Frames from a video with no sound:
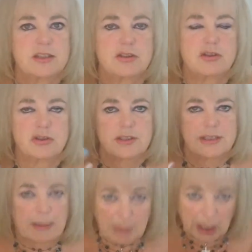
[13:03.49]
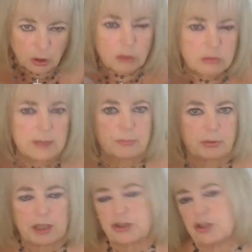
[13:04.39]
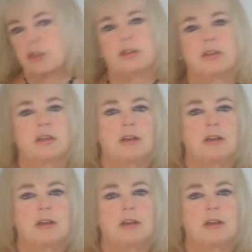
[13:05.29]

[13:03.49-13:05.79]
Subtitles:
to just get my own impression